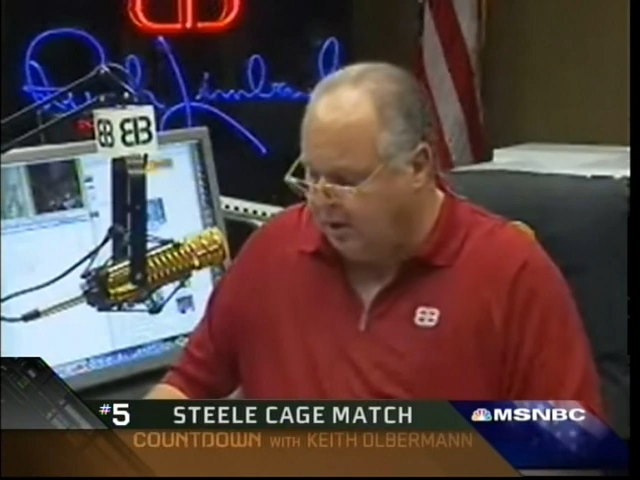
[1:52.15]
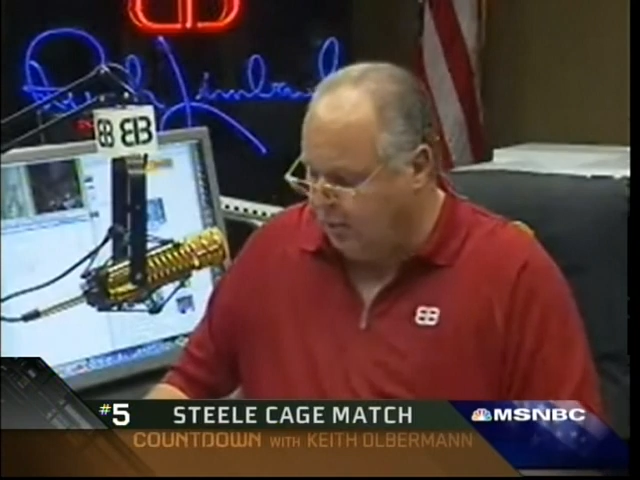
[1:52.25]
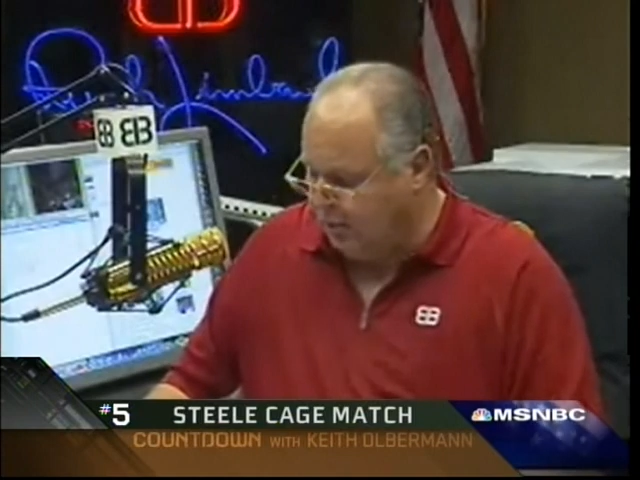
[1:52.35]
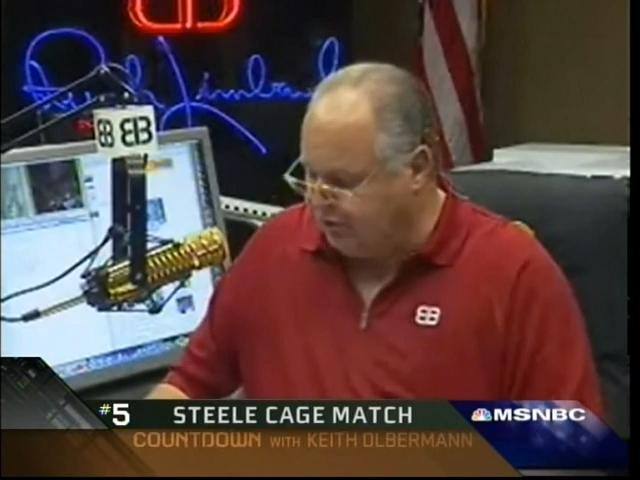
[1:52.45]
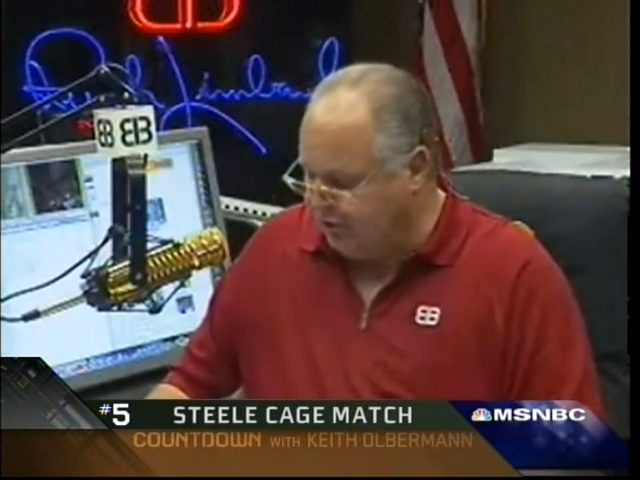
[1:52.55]

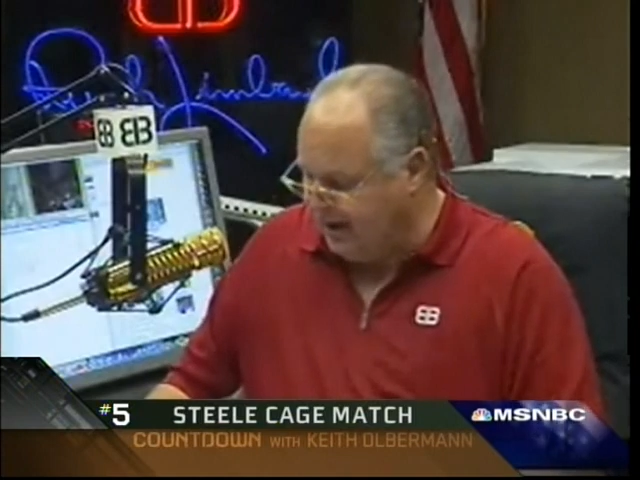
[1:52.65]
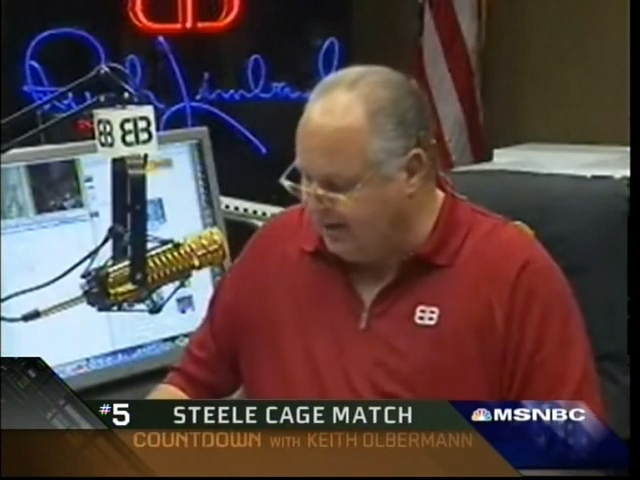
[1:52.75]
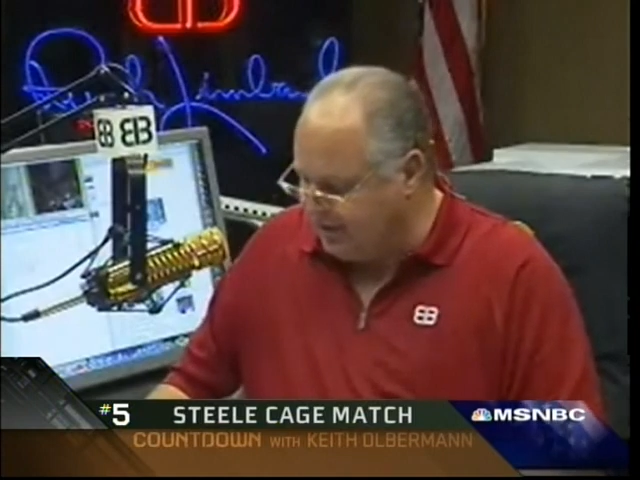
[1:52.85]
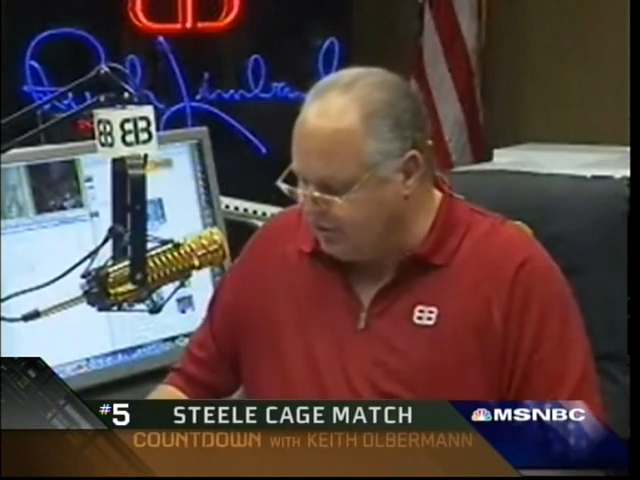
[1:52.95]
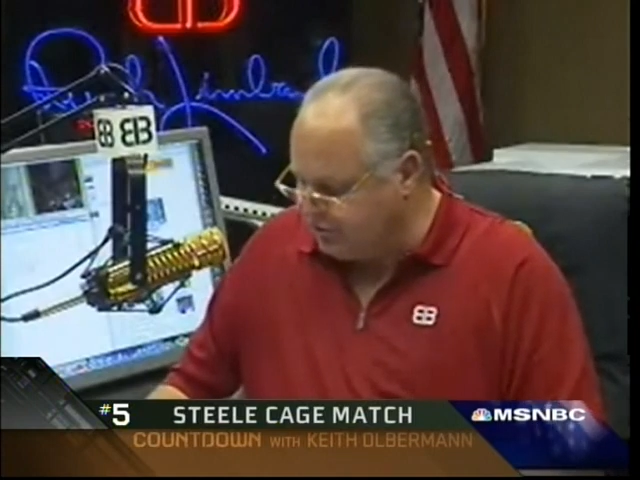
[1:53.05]
which you're
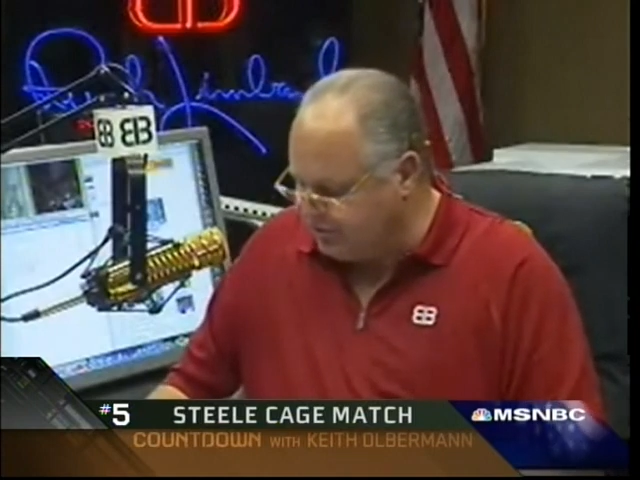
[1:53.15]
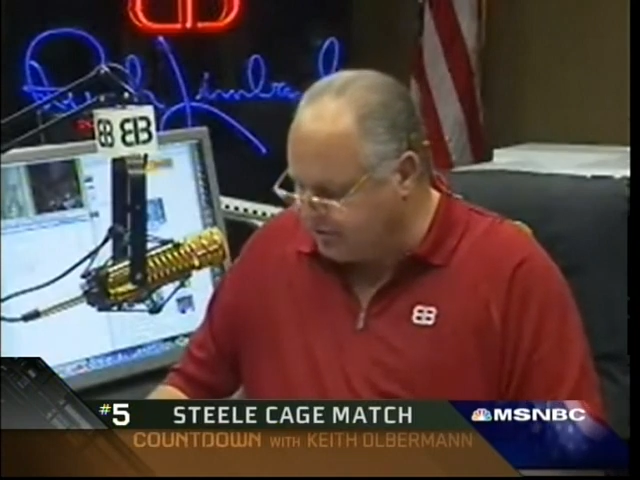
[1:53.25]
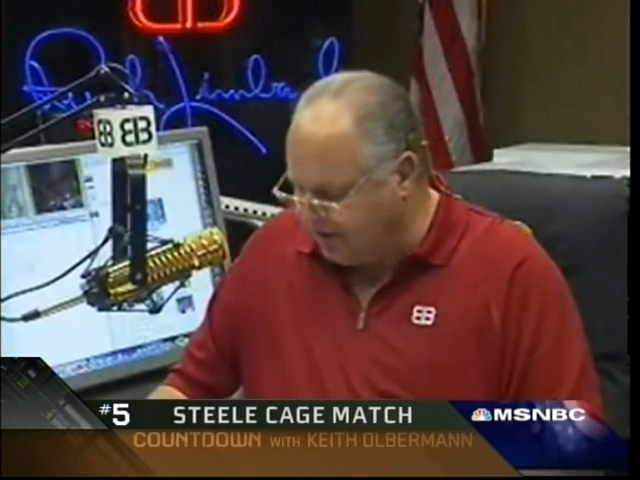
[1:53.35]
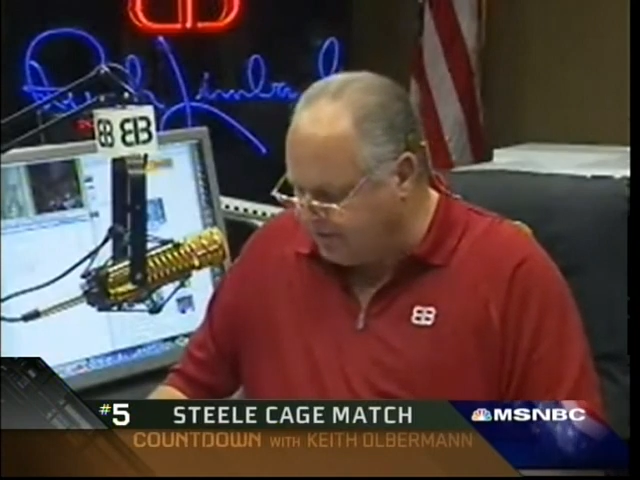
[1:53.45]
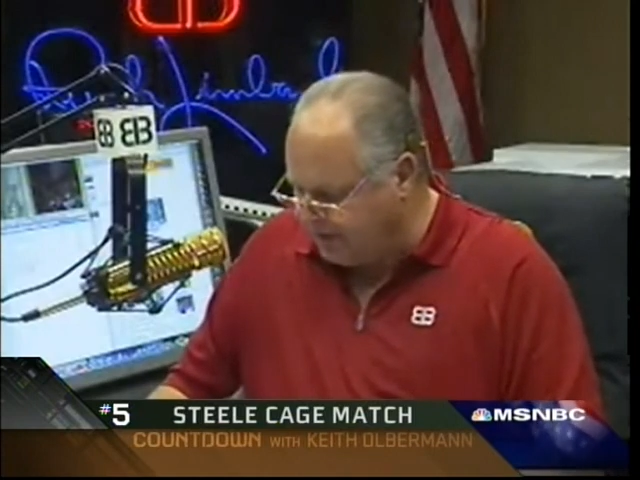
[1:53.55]
having
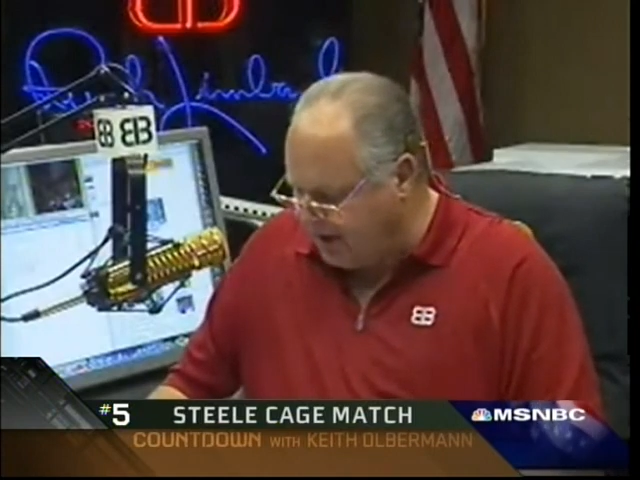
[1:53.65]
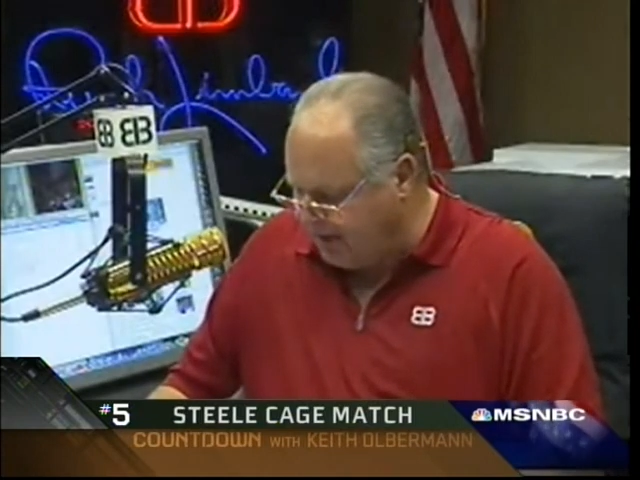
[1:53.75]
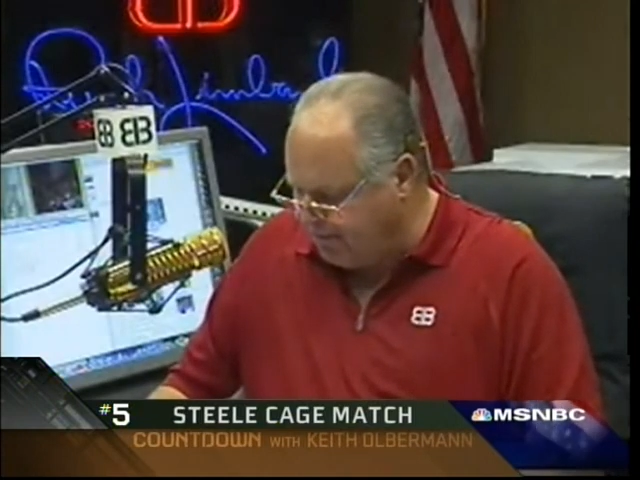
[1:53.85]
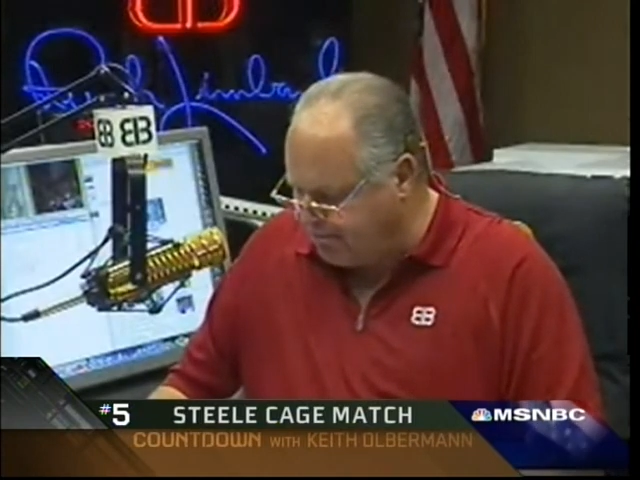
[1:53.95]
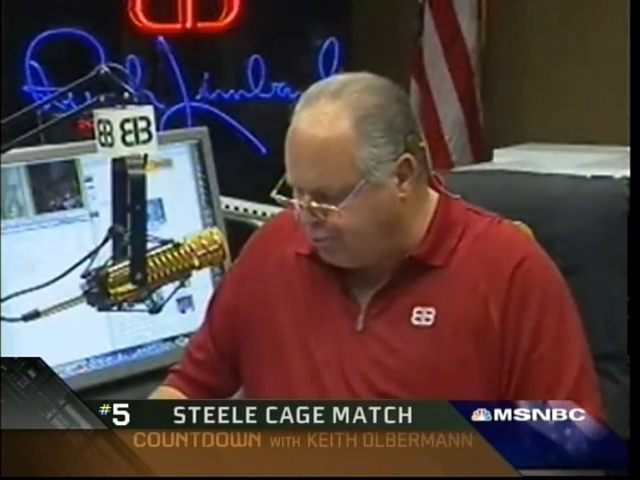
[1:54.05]
tough
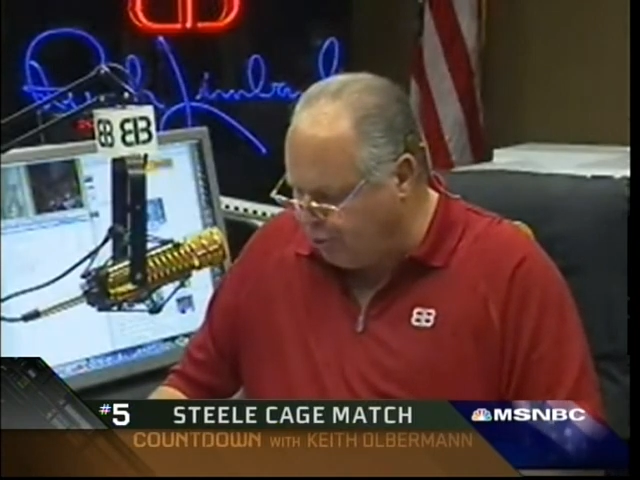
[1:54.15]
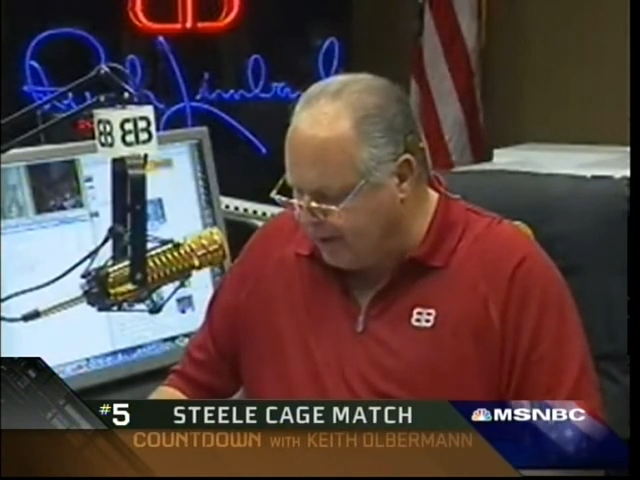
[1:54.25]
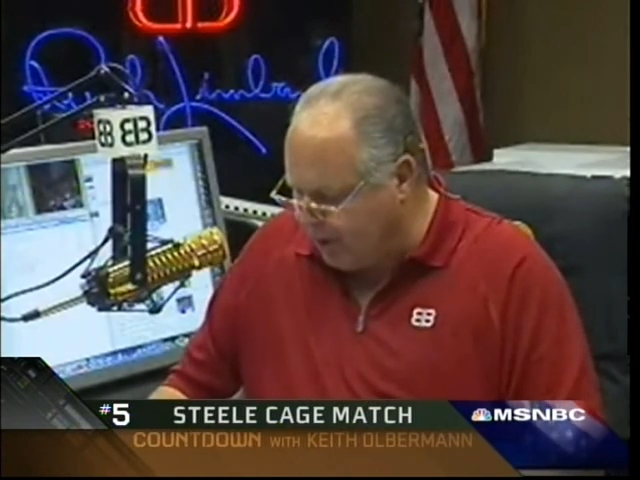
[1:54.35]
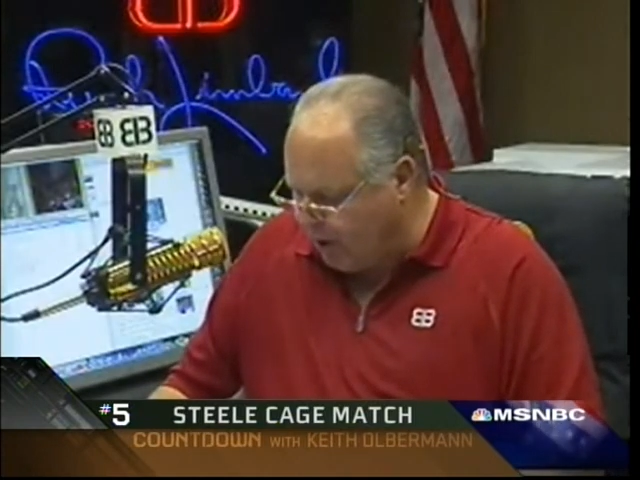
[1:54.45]
time pulling